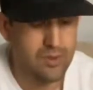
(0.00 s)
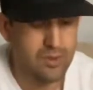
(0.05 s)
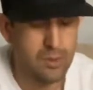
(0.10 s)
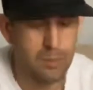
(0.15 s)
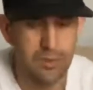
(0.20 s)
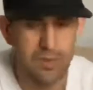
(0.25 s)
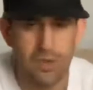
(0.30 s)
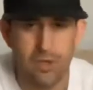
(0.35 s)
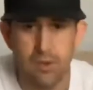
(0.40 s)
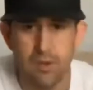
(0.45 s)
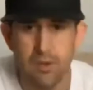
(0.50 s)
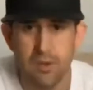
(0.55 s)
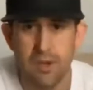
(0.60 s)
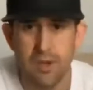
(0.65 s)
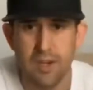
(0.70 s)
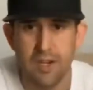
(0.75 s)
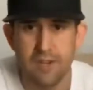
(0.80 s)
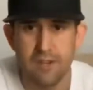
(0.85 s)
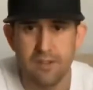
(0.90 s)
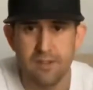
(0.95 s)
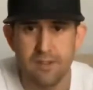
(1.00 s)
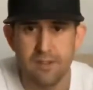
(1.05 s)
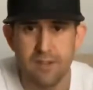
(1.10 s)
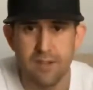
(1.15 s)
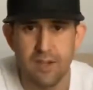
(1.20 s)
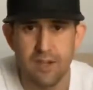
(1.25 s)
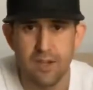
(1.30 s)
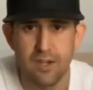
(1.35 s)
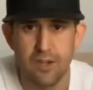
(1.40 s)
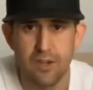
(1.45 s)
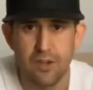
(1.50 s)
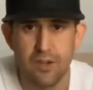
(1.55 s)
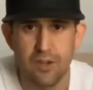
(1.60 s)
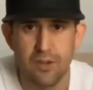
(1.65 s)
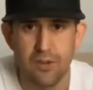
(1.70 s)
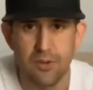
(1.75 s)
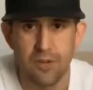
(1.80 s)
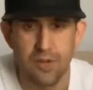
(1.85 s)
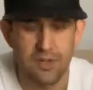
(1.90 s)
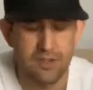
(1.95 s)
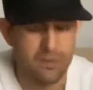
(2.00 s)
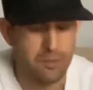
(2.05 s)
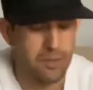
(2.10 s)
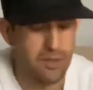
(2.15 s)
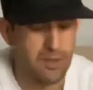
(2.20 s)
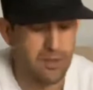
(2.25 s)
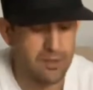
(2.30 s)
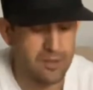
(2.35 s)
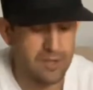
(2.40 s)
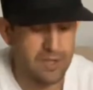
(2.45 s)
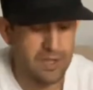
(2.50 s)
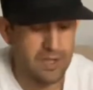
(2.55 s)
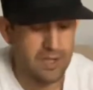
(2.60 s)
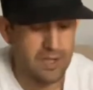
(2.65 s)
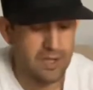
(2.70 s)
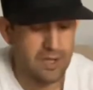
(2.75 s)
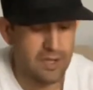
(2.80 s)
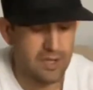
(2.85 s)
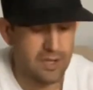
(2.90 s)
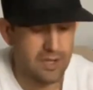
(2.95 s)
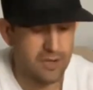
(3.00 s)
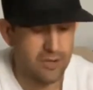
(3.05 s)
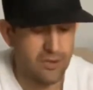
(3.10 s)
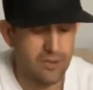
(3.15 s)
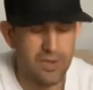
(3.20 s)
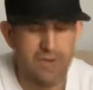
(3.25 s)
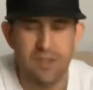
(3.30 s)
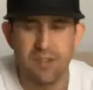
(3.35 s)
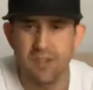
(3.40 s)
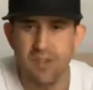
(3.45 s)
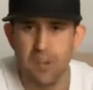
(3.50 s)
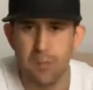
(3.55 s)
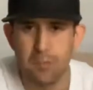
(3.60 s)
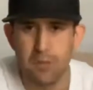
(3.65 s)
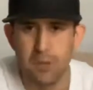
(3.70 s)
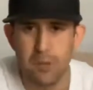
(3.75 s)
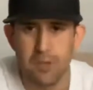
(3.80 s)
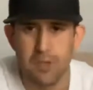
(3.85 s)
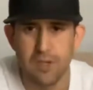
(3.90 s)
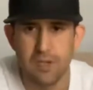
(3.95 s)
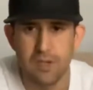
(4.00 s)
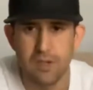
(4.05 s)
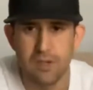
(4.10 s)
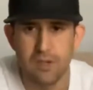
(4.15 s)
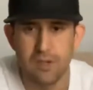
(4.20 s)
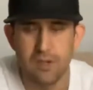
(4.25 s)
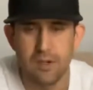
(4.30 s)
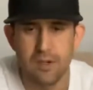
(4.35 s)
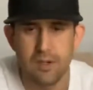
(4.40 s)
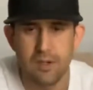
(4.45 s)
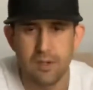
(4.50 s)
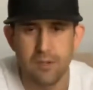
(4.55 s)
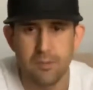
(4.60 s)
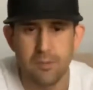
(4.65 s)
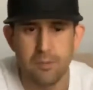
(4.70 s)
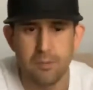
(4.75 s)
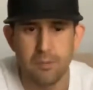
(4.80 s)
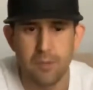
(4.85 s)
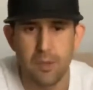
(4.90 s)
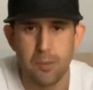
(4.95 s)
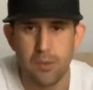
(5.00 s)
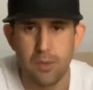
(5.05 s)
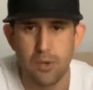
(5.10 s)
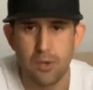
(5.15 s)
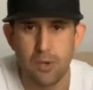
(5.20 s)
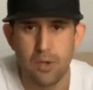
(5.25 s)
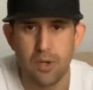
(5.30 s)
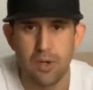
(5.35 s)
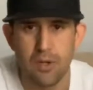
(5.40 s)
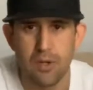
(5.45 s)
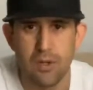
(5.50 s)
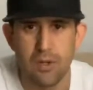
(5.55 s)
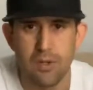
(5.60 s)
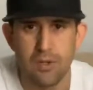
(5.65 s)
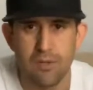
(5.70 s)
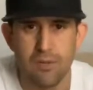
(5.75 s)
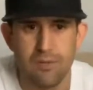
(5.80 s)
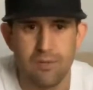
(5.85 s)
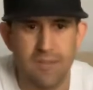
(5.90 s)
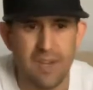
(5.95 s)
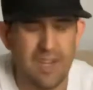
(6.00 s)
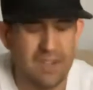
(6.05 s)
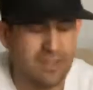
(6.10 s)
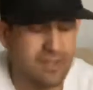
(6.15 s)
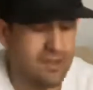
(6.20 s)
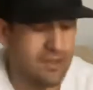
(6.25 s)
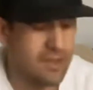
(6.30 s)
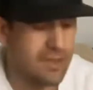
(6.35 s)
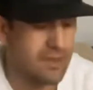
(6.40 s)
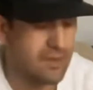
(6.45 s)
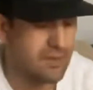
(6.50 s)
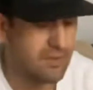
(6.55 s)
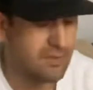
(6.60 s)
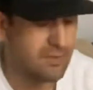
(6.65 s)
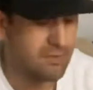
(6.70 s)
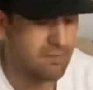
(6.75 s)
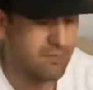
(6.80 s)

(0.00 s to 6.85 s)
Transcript: let me know, I guess, your other thoughts about other things like baby oil and Vaseline and